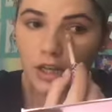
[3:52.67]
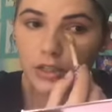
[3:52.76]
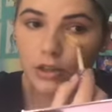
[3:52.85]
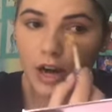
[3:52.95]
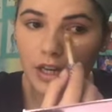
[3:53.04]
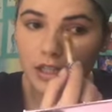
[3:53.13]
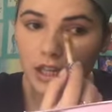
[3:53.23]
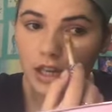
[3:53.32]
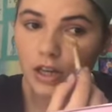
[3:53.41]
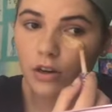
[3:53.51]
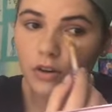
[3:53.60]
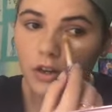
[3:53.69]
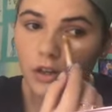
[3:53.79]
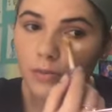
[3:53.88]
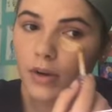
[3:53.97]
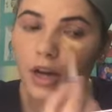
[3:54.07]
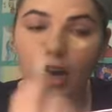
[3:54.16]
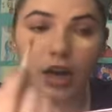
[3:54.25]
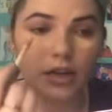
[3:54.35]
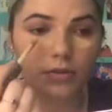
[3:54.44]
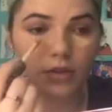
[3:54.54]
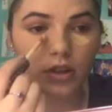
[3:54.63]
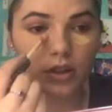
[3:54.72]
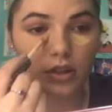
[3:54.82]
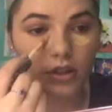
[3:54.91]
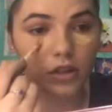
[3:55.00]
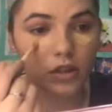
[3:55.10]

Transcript: So I just like go under my eyes with this